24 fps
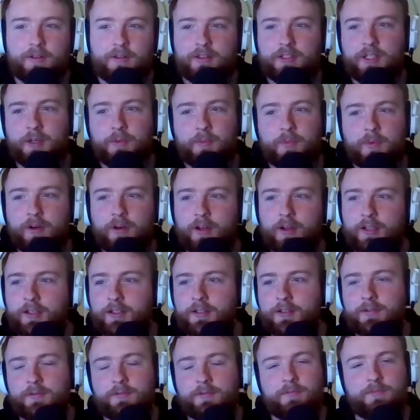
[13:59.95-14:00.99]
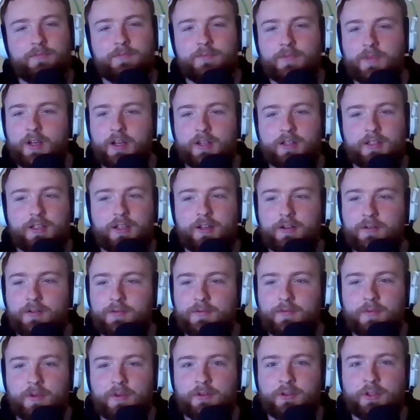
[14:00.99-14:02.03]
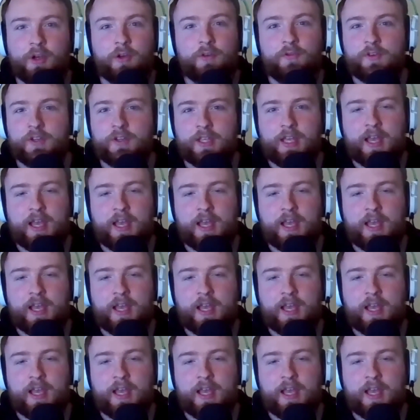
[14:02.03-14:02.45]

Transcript: someone like, I don't know, Dover